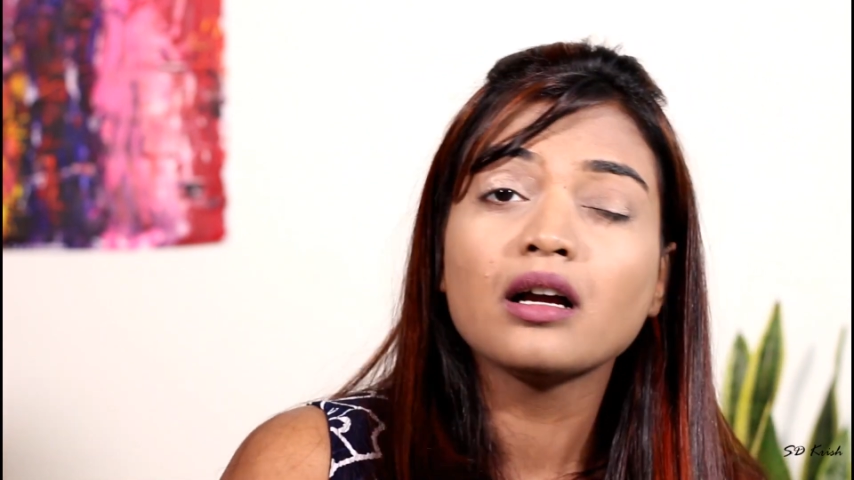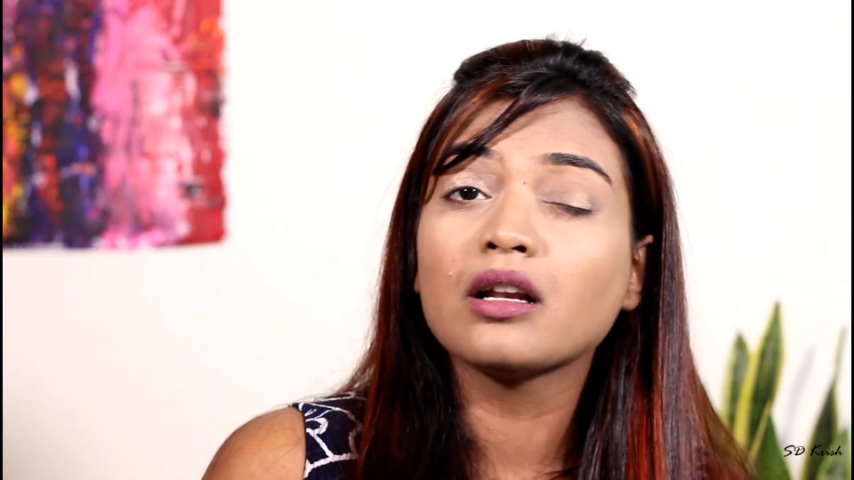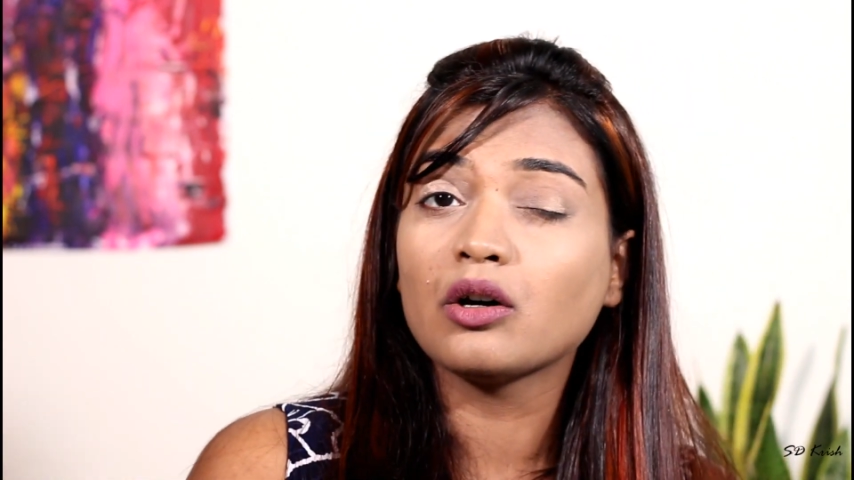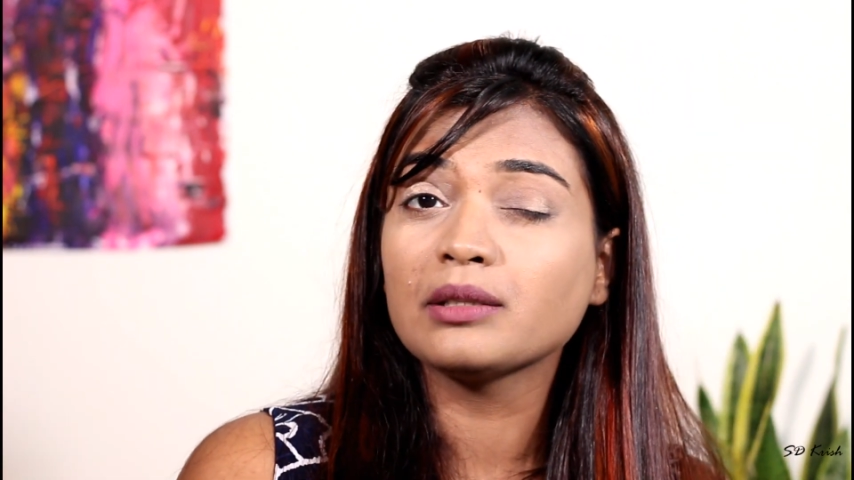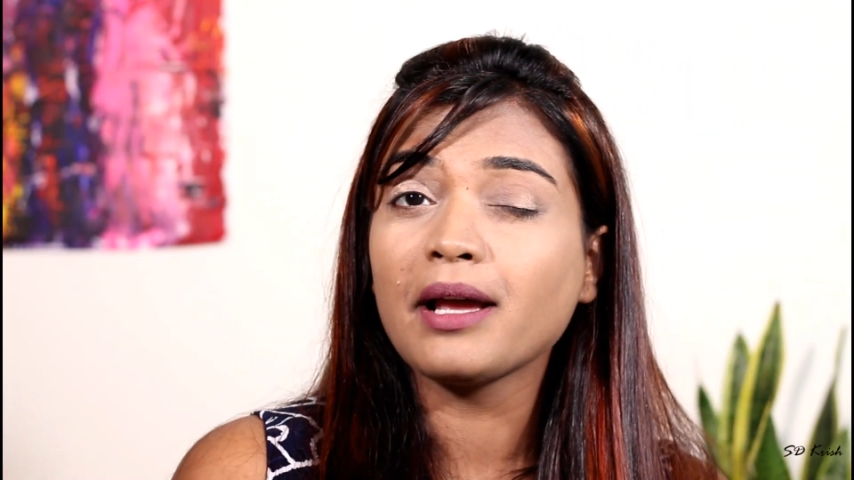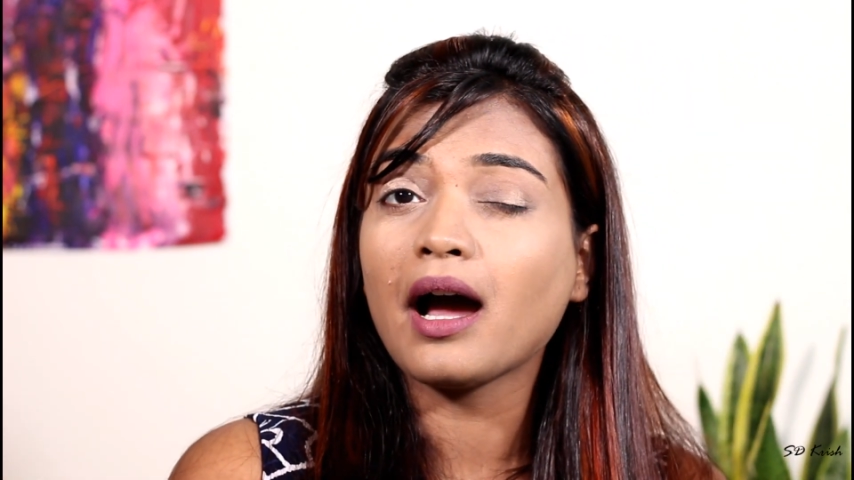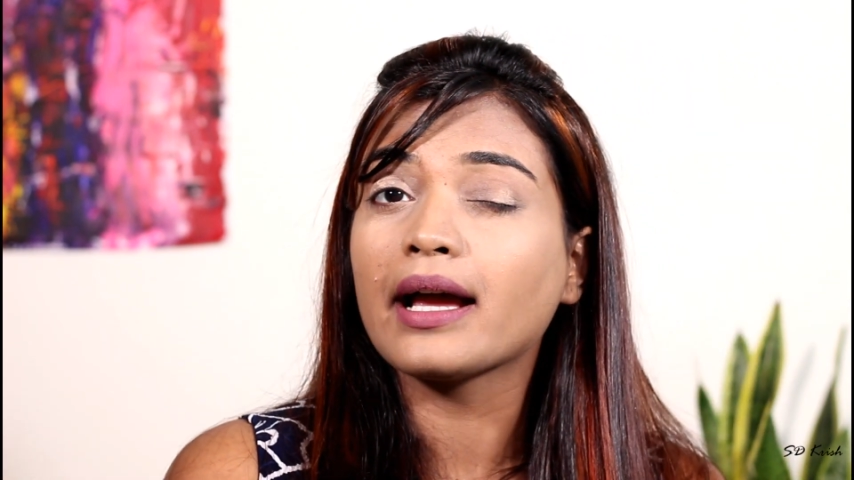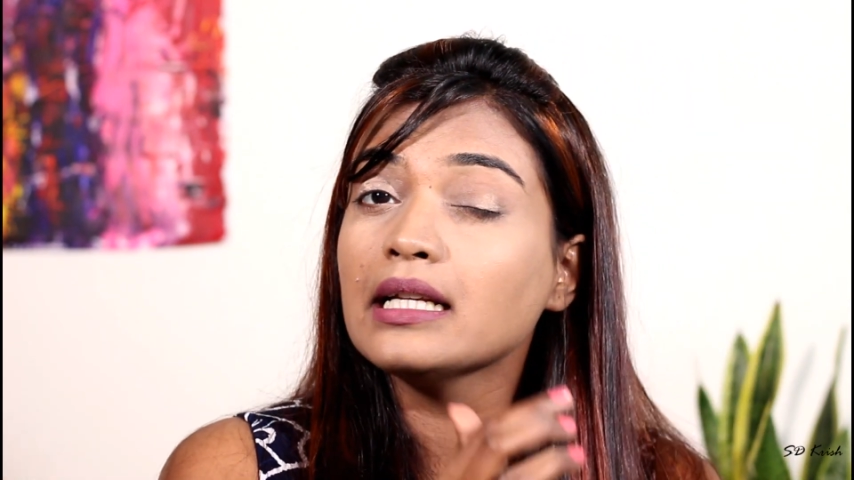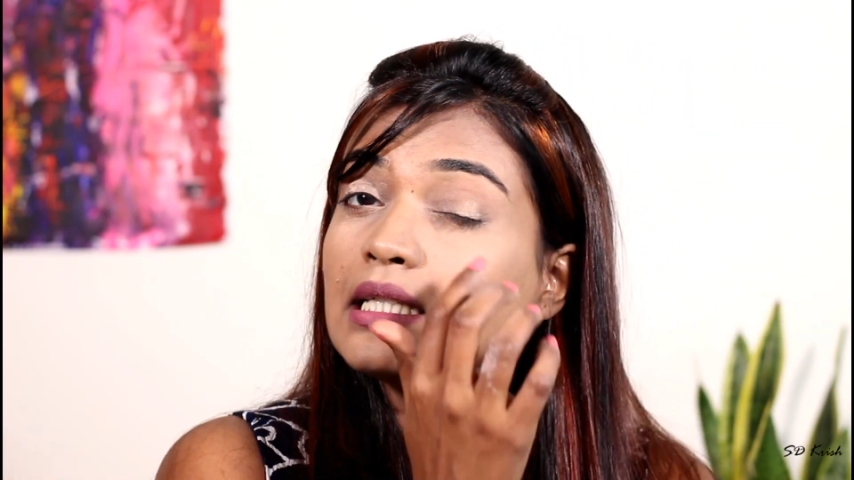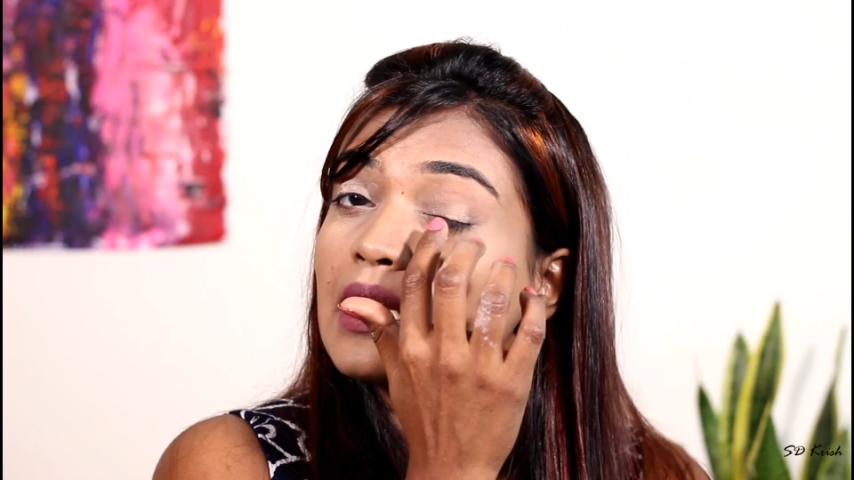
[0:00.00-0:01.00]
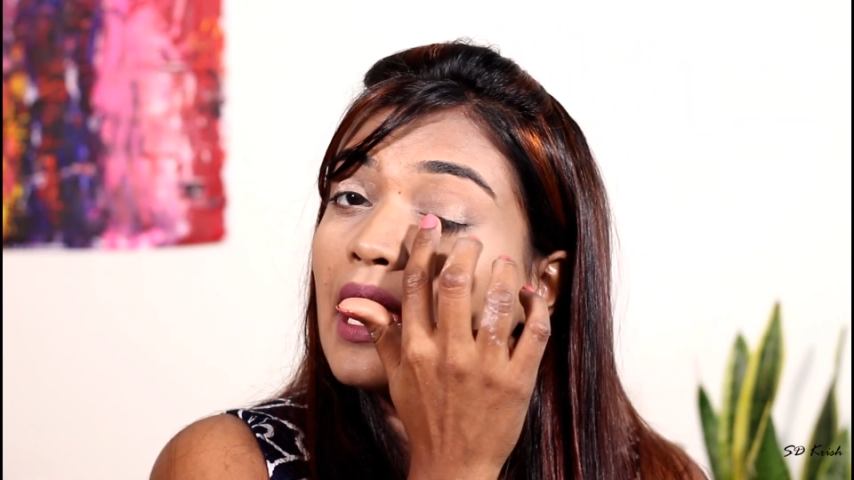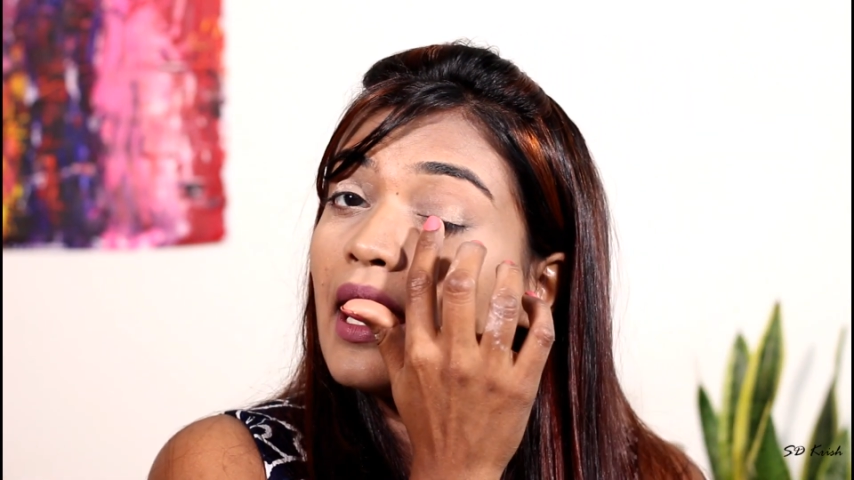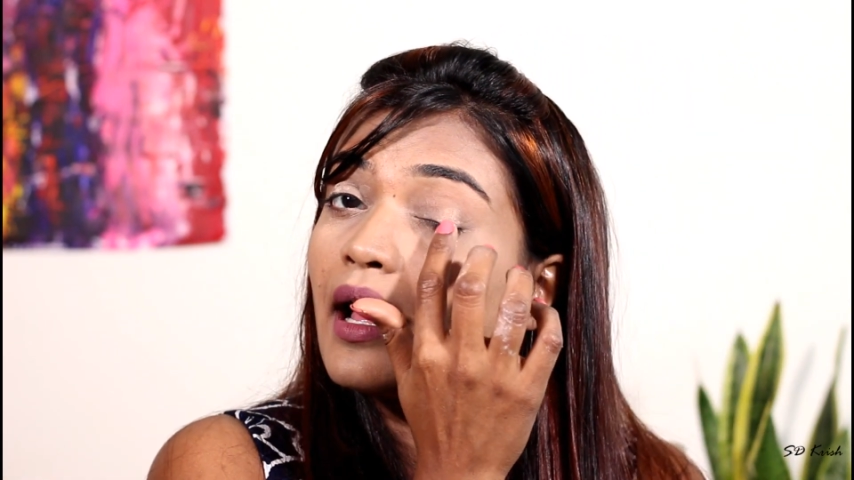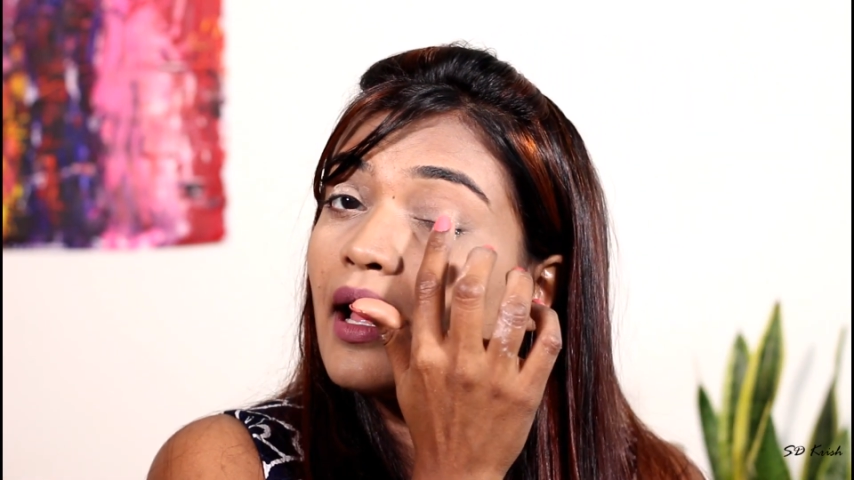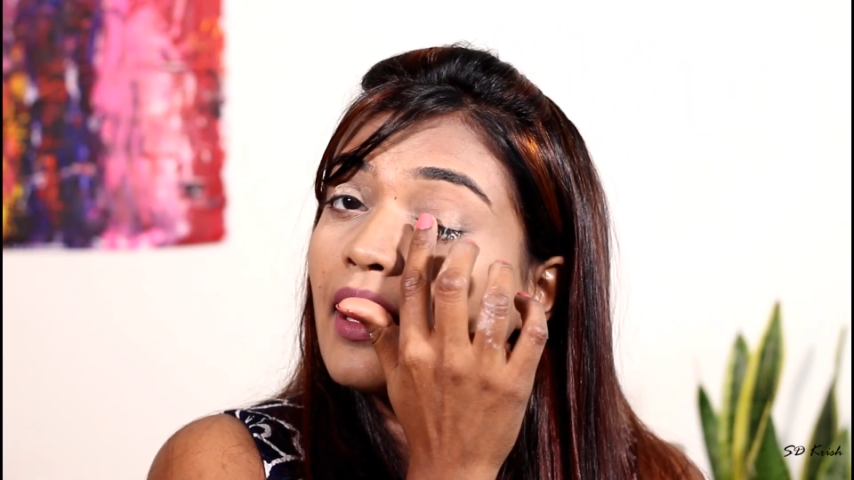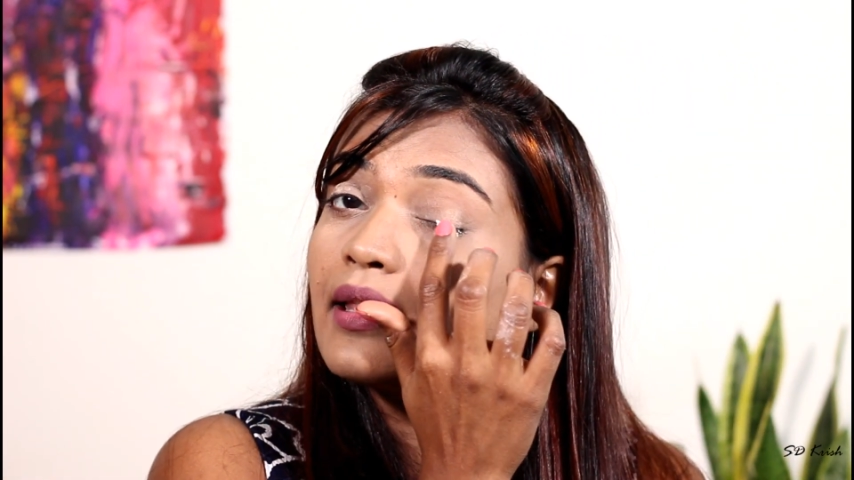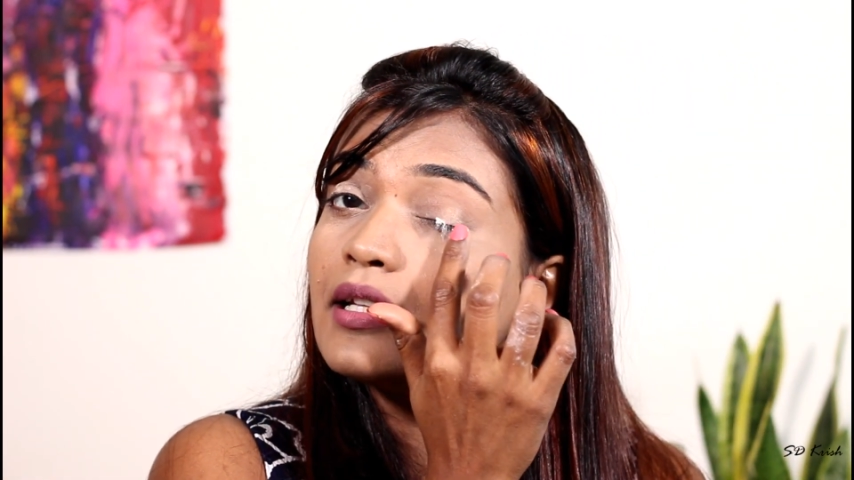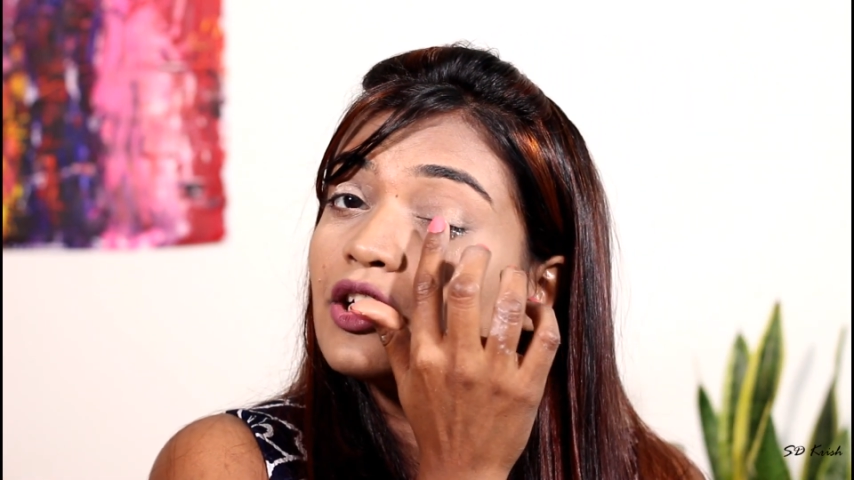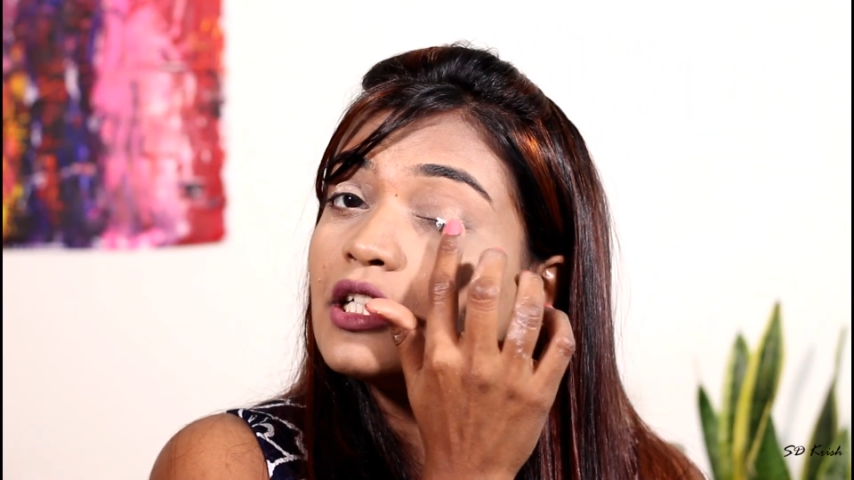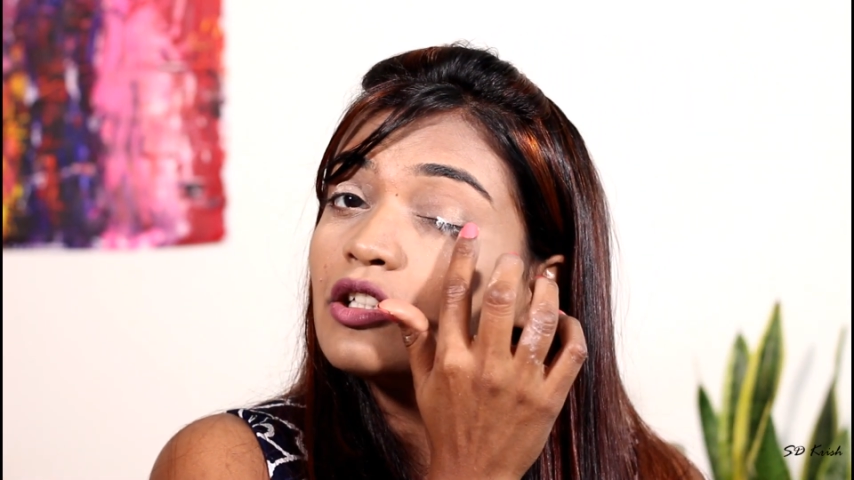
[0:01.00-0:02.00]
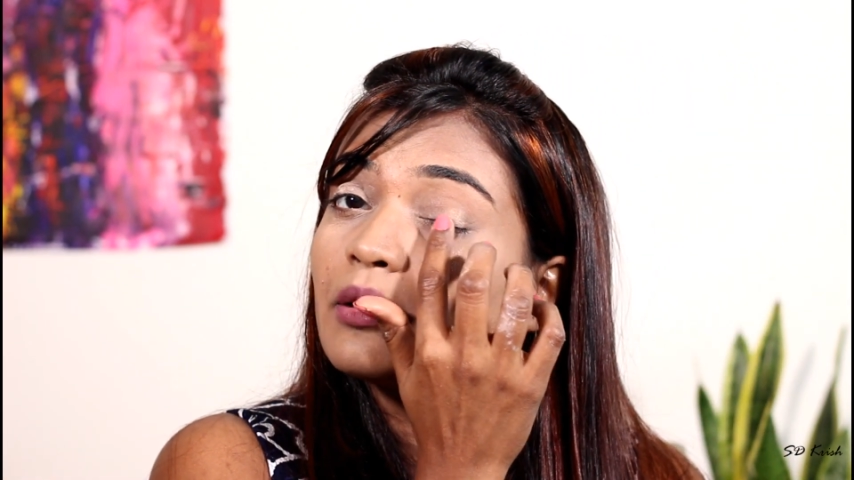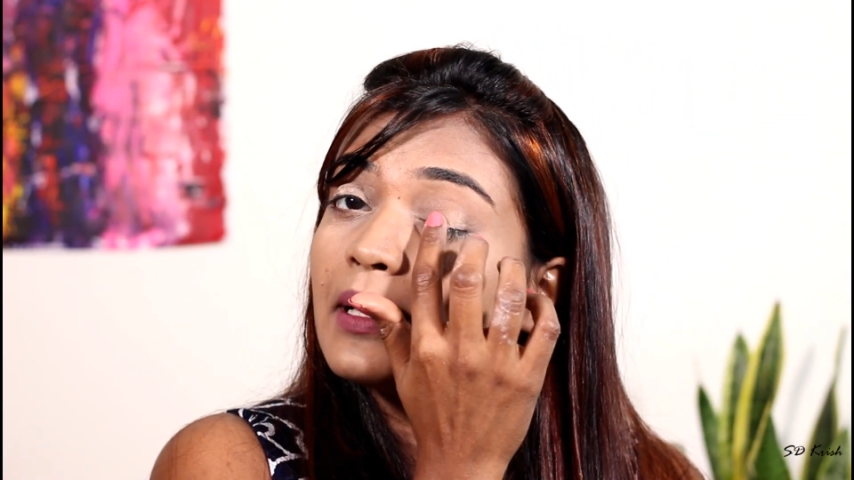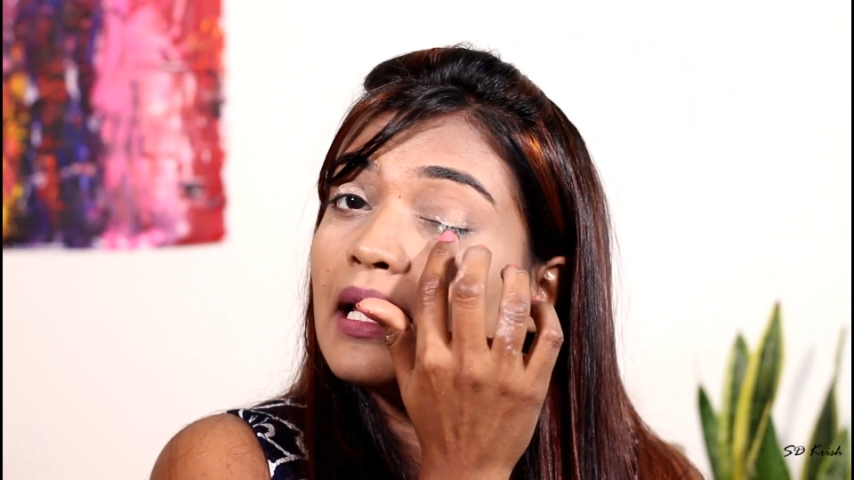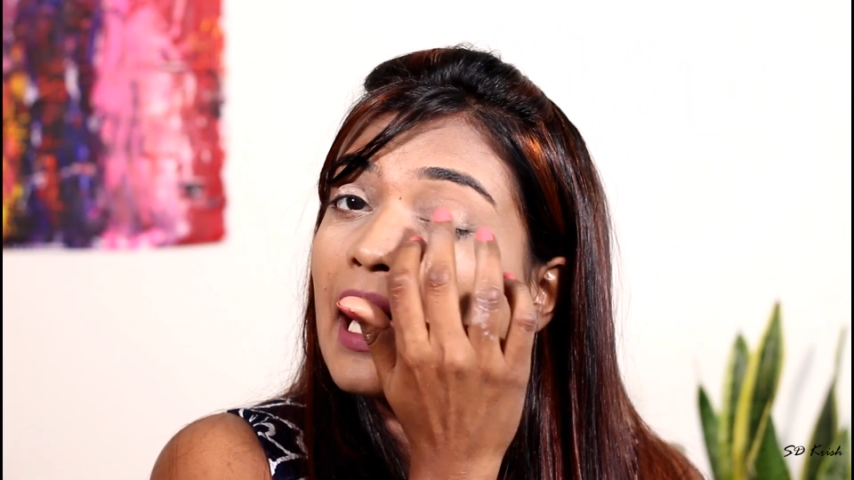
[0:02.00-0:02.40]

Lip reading: close my eyes, and then just on my